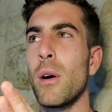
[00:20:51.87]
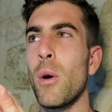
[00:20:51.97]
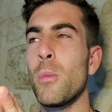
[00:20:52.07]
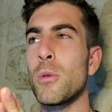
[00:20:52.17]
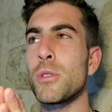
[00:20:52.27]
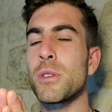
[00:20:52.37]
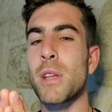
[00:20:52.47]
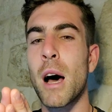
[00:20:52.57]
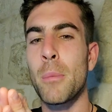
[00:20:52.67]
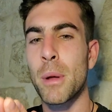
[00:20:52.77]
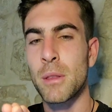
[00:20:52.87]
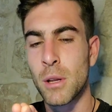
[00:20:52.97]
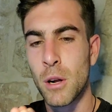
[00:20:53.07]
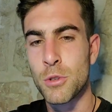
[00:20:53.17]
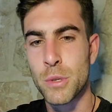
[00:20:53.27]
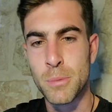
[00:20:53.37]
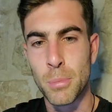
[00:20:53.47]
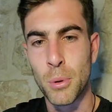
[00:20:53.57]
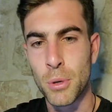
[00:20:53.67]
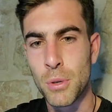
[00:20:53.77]
almost stop at the country's
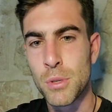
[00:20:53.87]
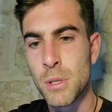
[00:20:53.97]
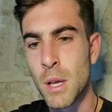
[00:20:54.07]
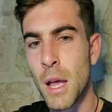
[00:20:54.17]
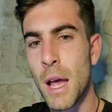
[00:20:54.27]
borders